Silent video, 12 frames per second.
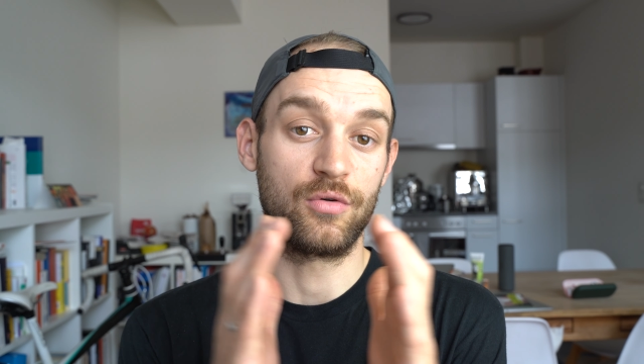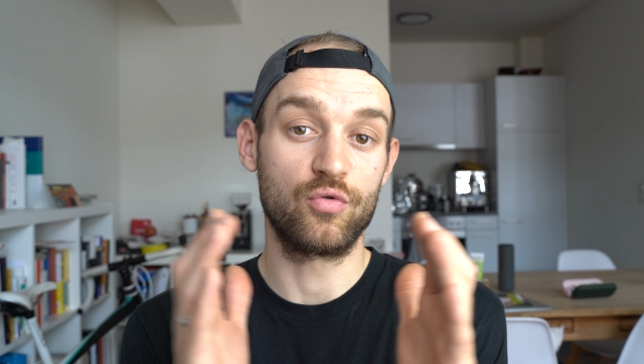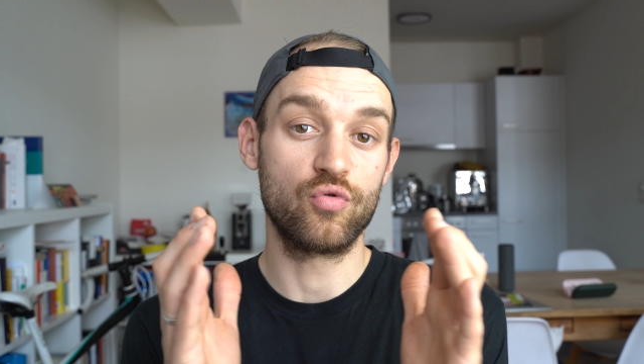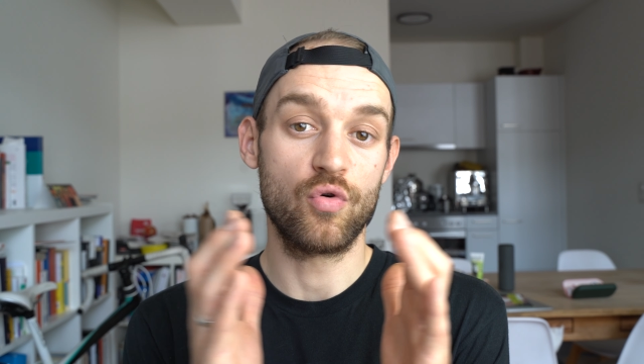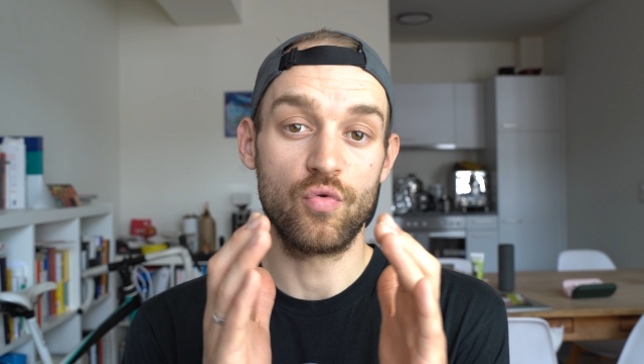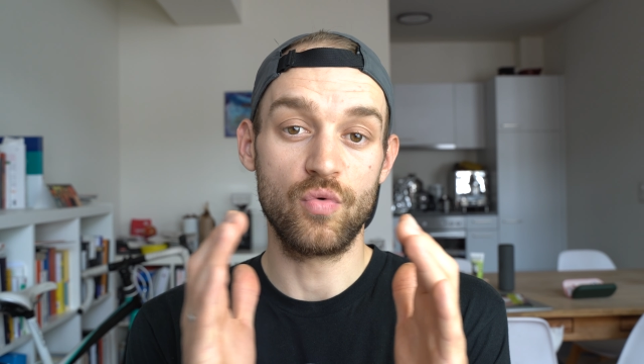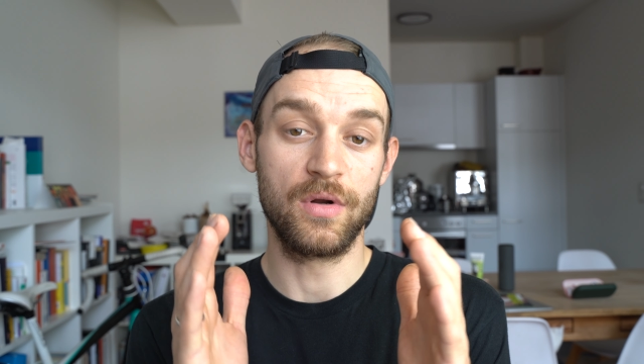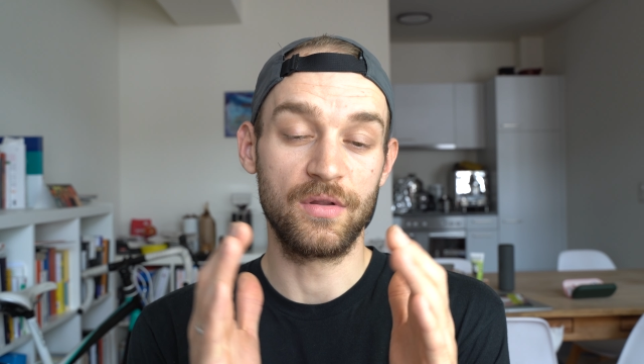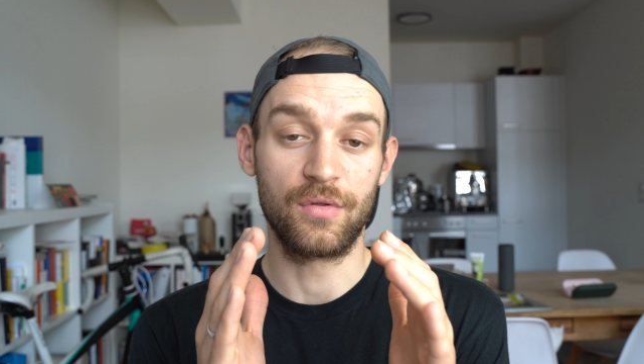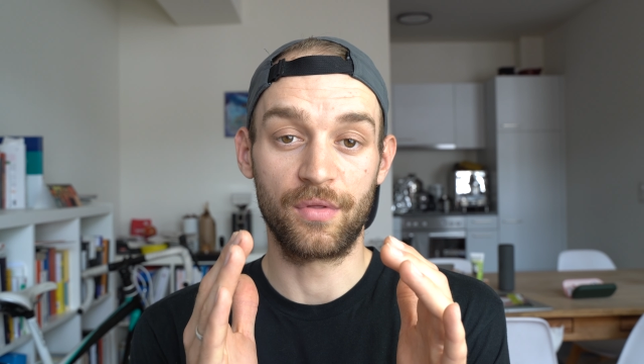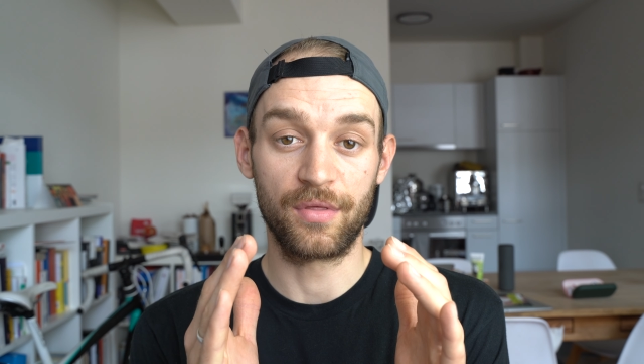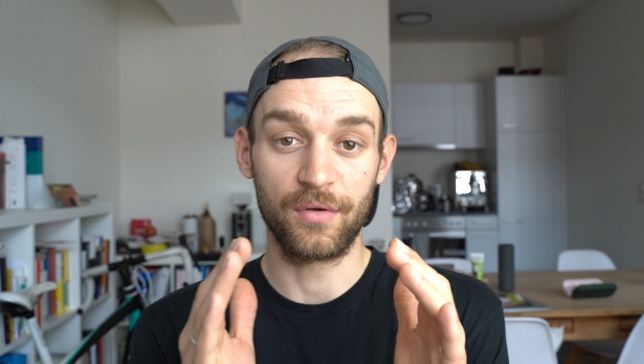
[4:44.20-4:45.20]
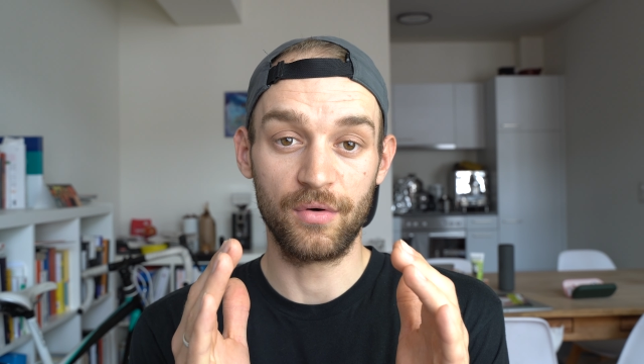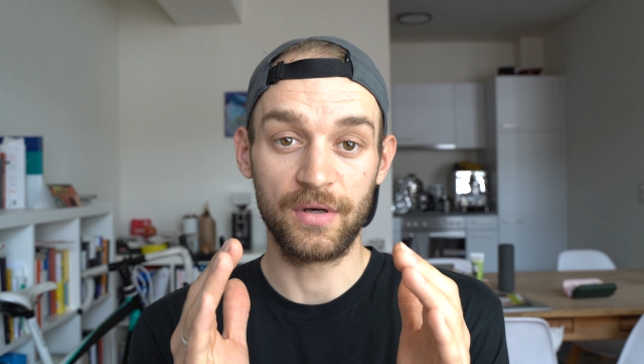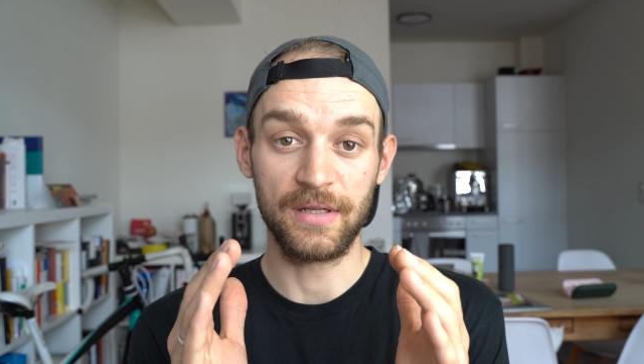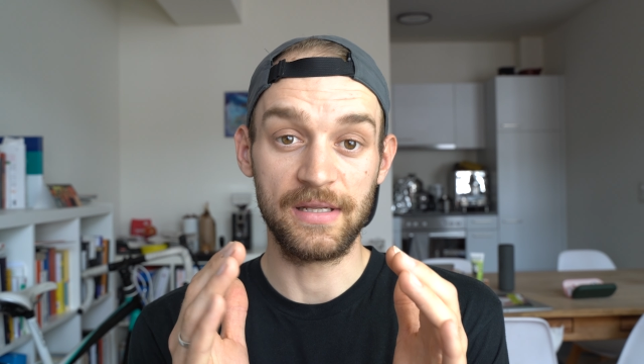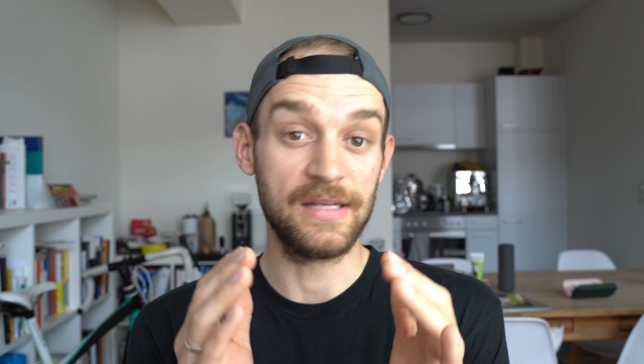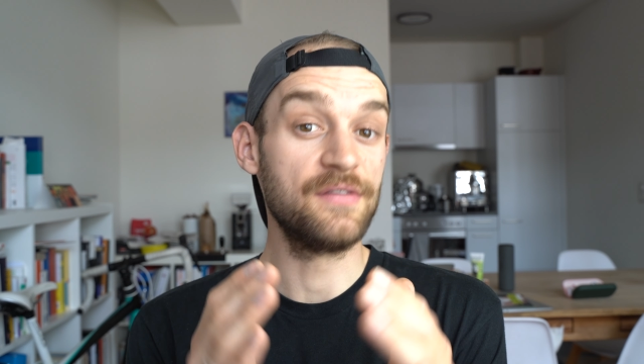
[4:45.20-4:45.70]
grow to
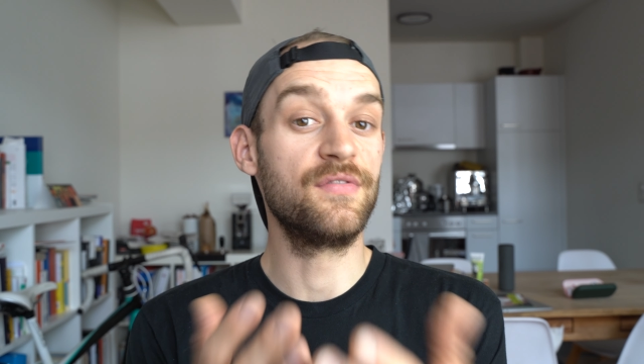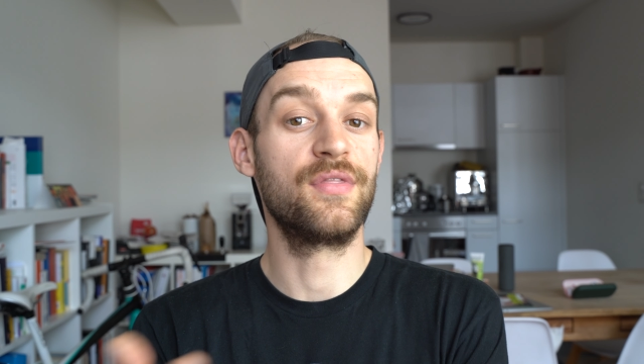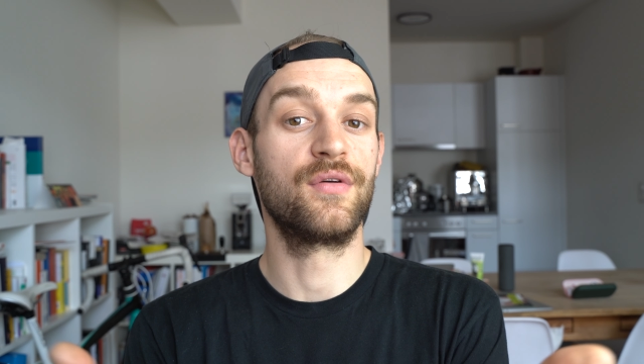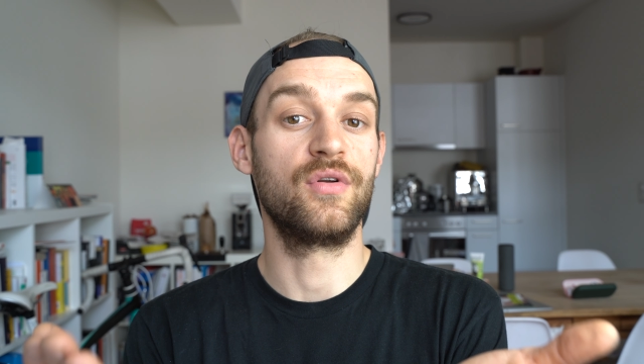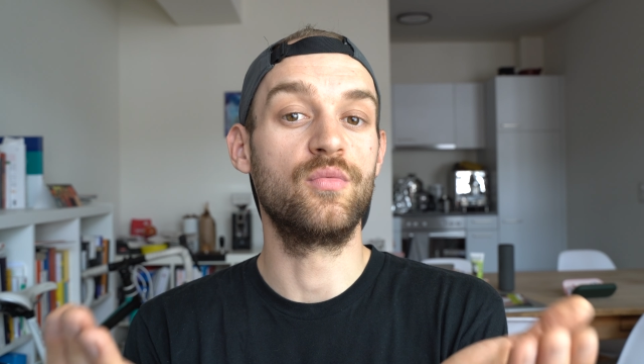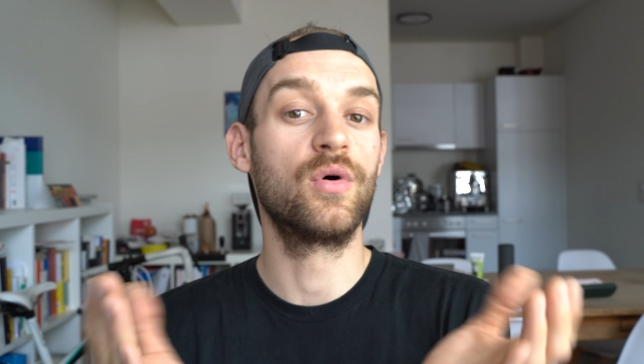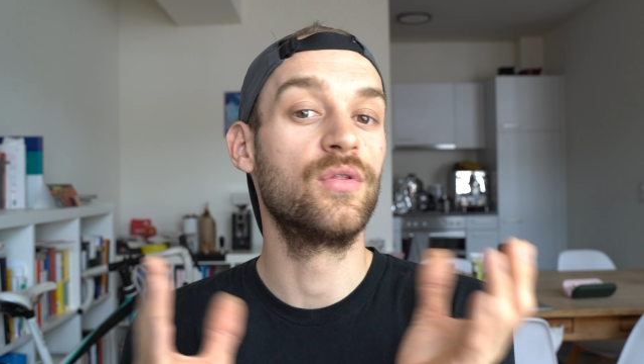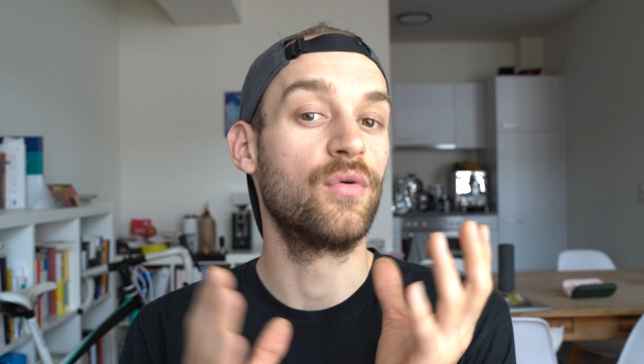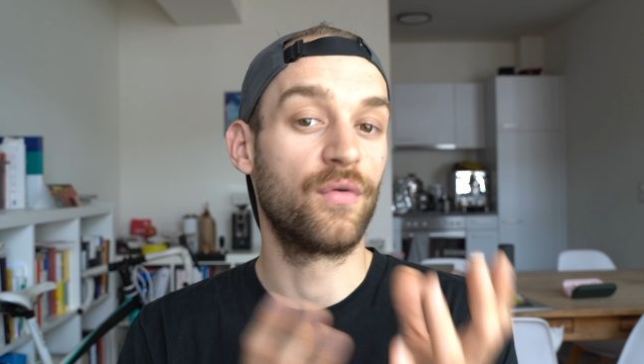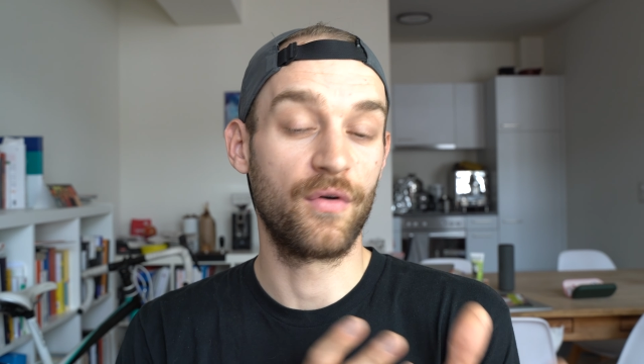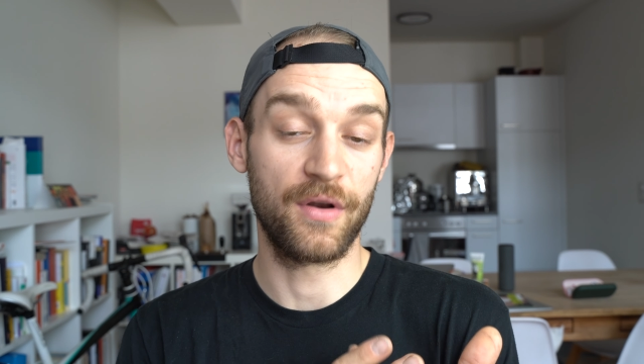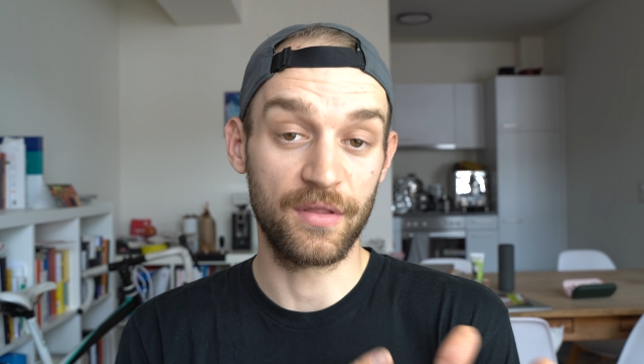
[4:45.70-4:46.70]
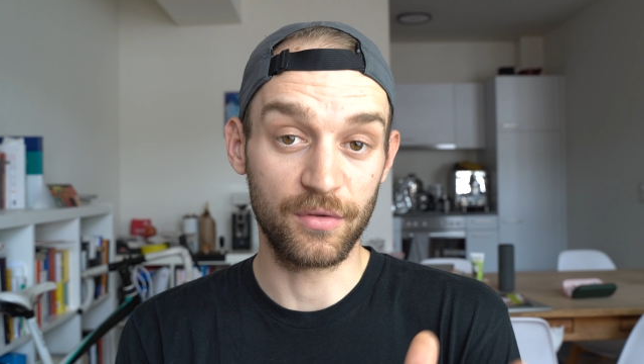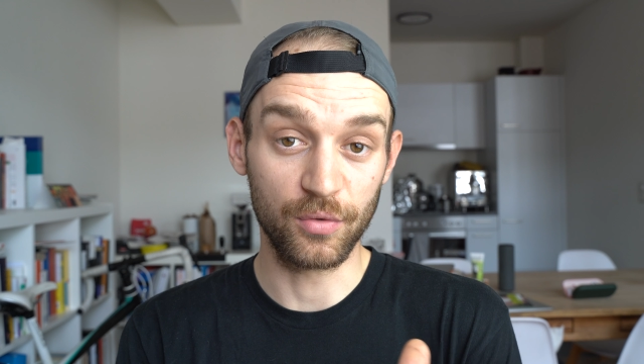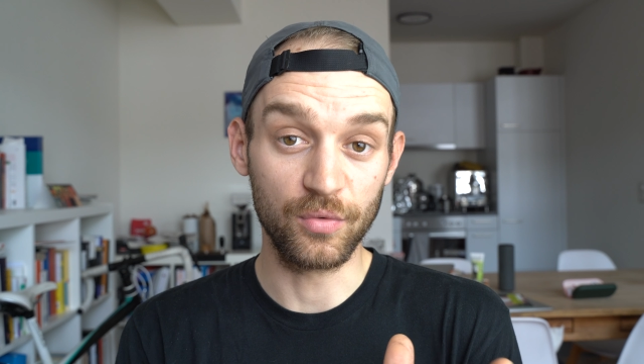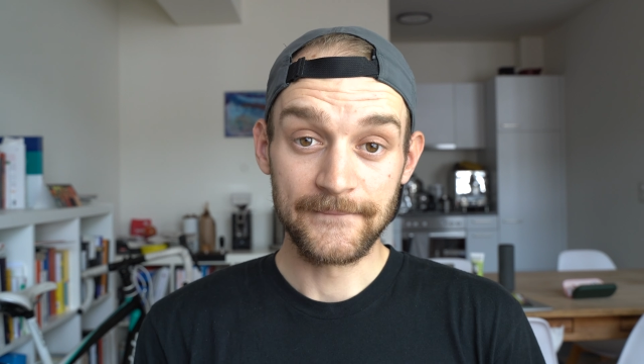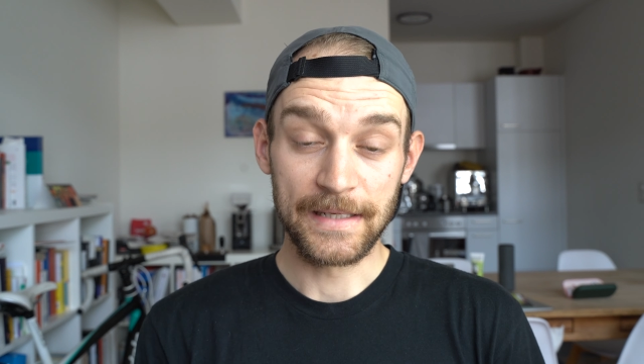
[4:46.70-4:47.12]
30, even 31 or 32,